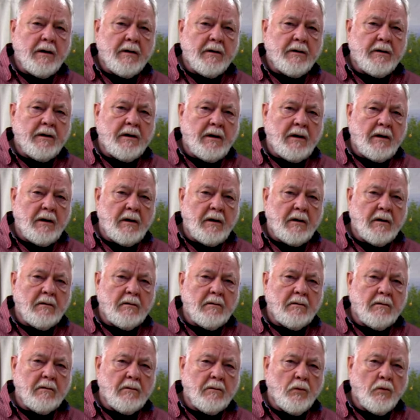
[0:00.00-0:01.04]
The
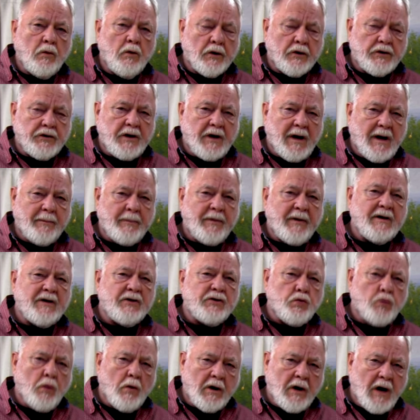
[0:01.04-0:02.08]
workshop is
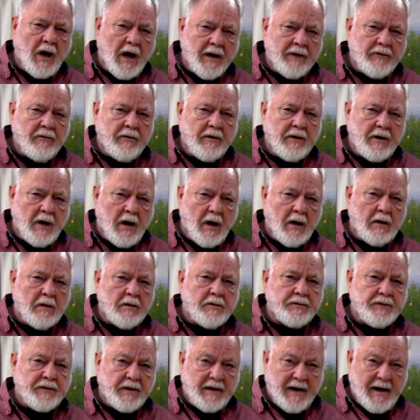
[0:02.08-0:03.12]

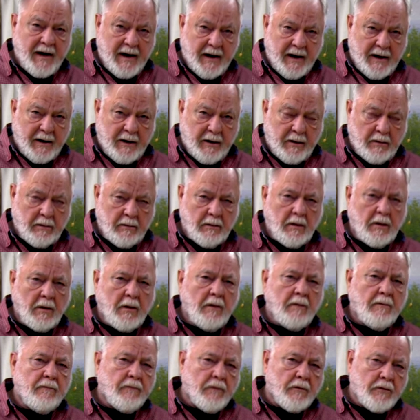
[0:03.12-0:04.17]
$100 a day
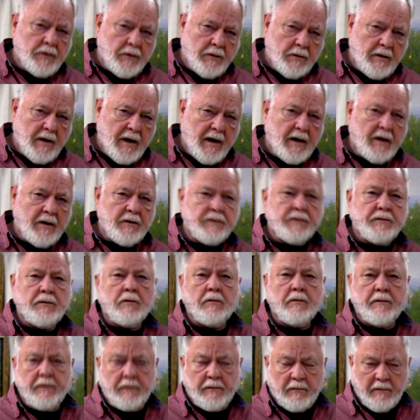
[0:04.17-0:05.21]
for 2 days
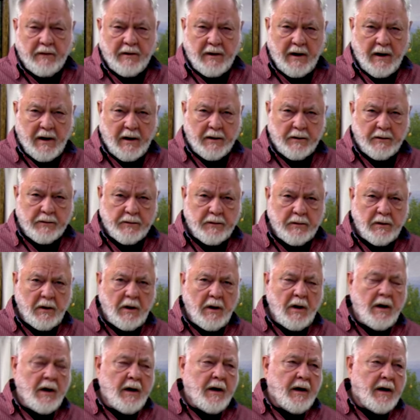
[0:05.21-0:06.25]
or 3 days.
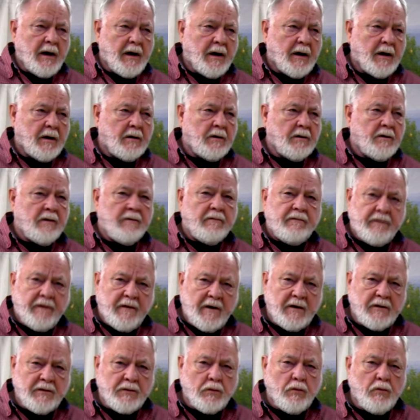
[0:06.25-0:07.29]
And the
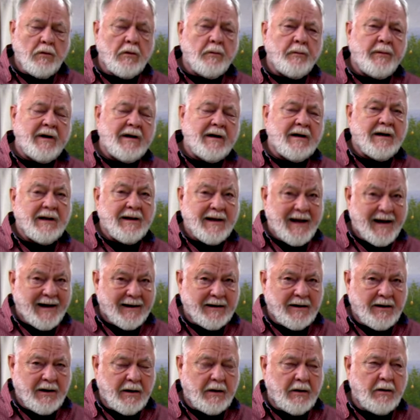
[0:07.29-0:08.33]
fees will be
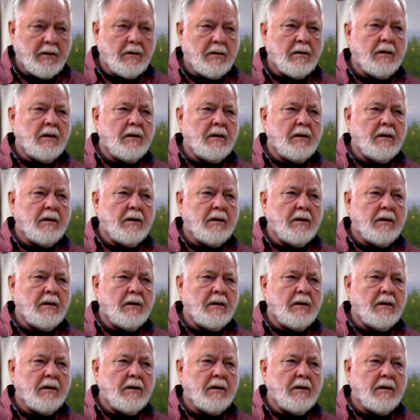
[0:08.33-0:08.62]
collected